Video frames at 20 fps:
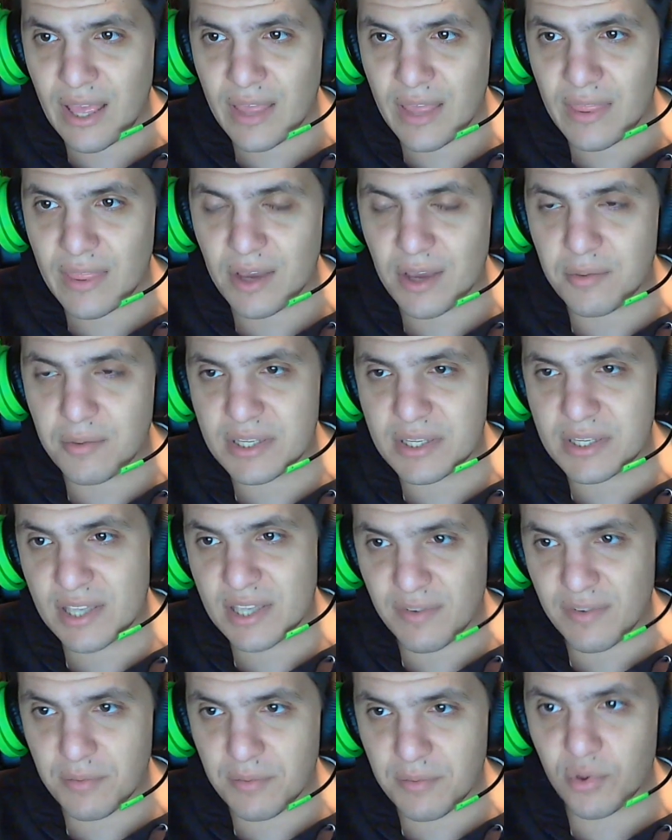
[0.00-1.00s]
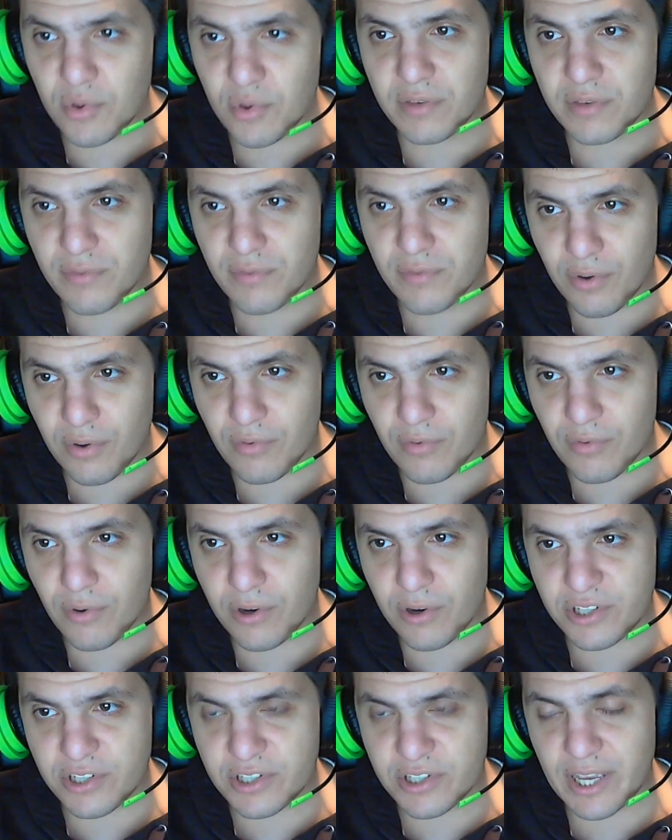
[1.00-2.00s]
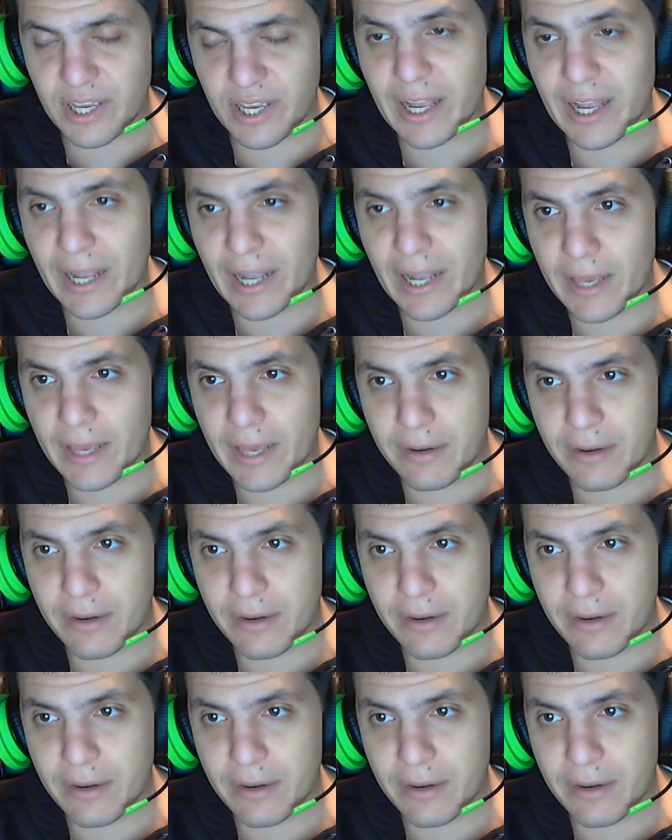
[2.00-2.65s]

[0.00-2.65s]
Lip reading: that would be 7.44, just like I got.